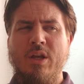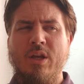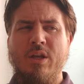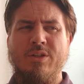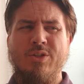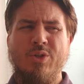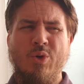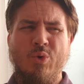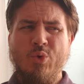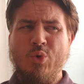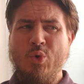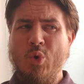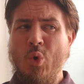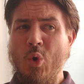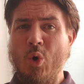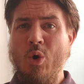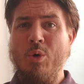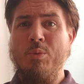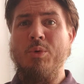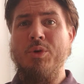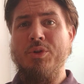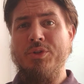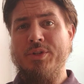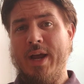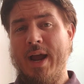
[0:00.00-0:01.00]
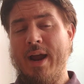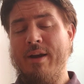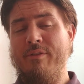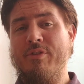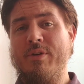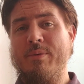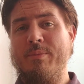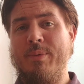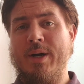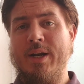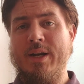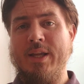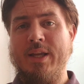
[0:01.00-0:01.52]
so normal to
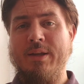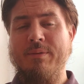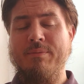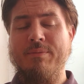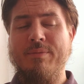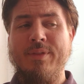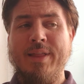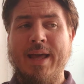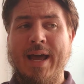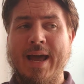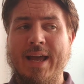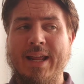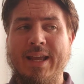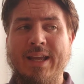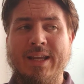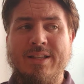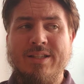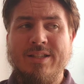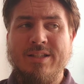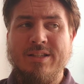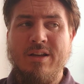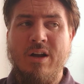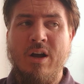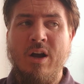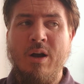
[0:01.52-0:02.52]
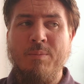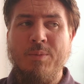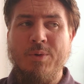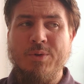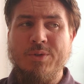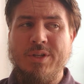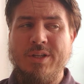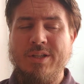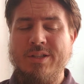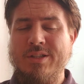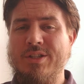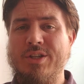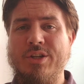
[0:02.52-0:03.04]
everybody, that it's
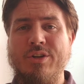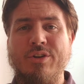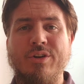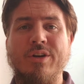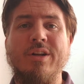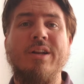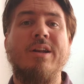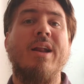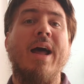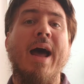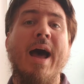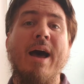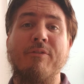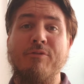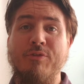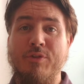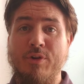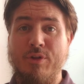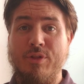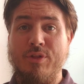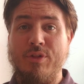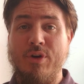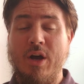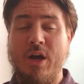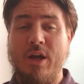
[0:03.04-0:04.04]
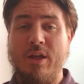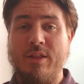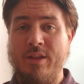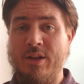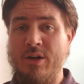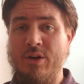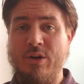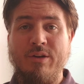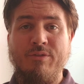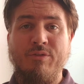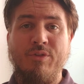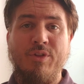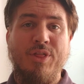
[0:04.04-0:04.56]
almost considered an afterthought. They
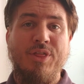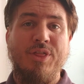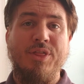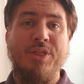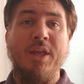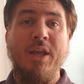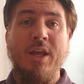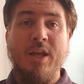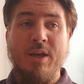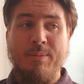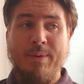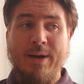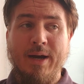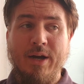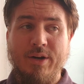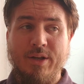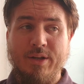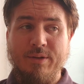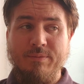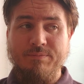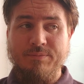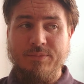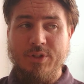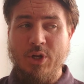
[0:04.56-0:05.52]
don't even think about it.